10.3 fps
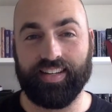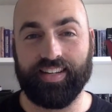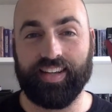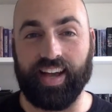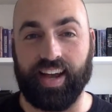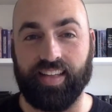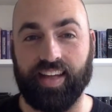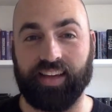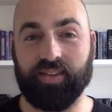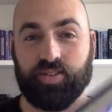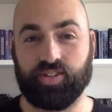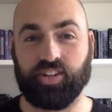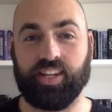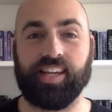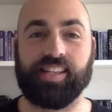Yeah, that
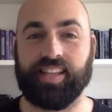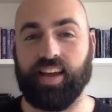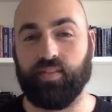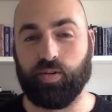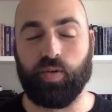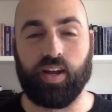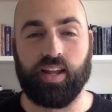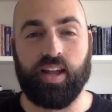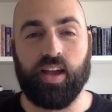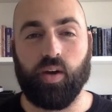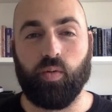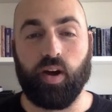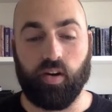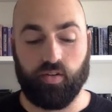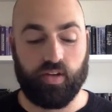usually gets everyone.
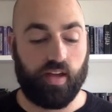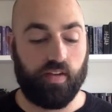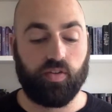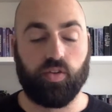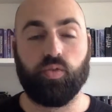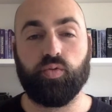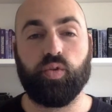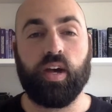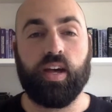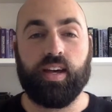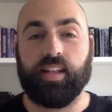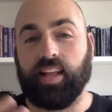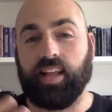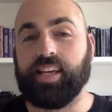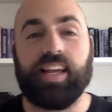Well, if you
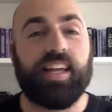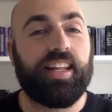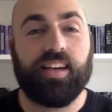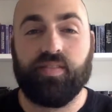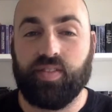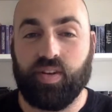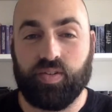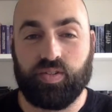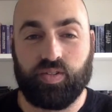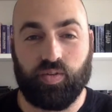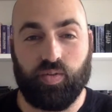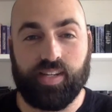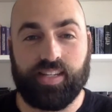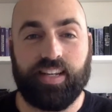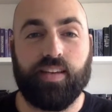like any of those
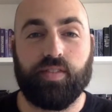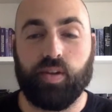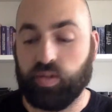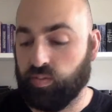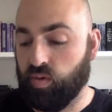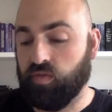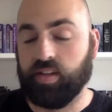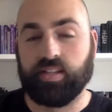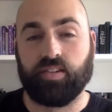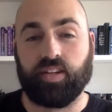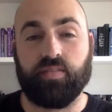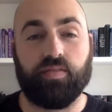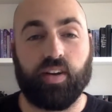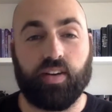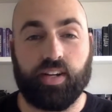stories, any of those movies, there's a
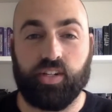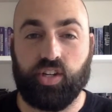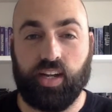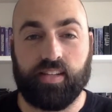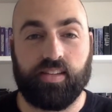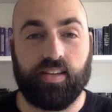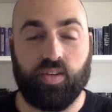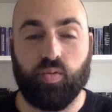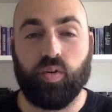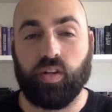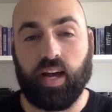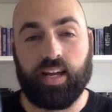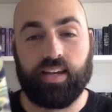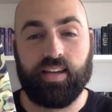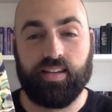very good chance that you will
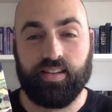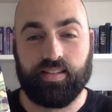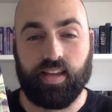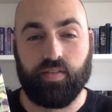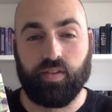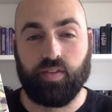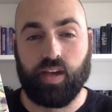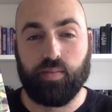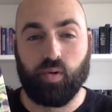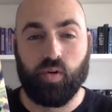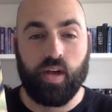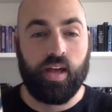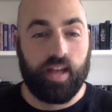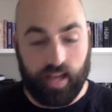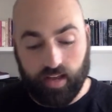like Saving Fable
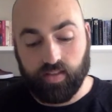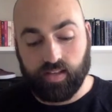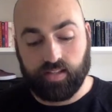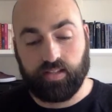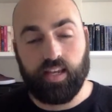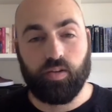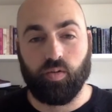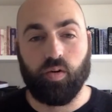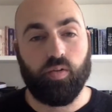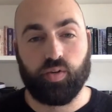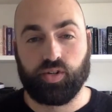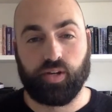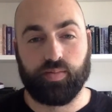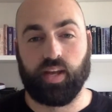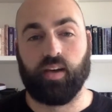and the sequel, which
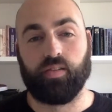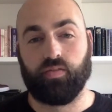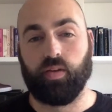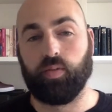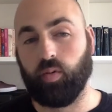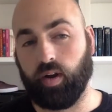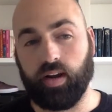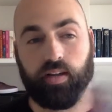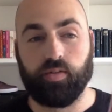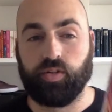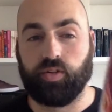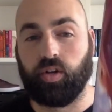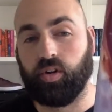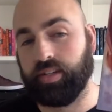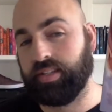comes out in February, which is
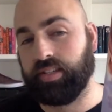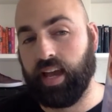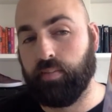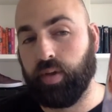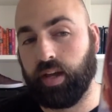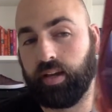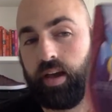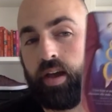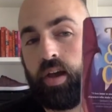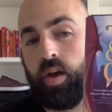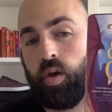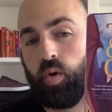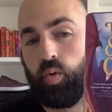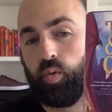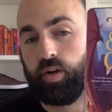called Escaping
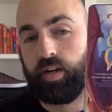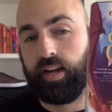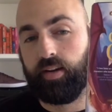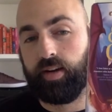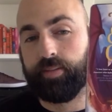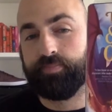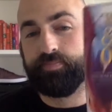Ordinary.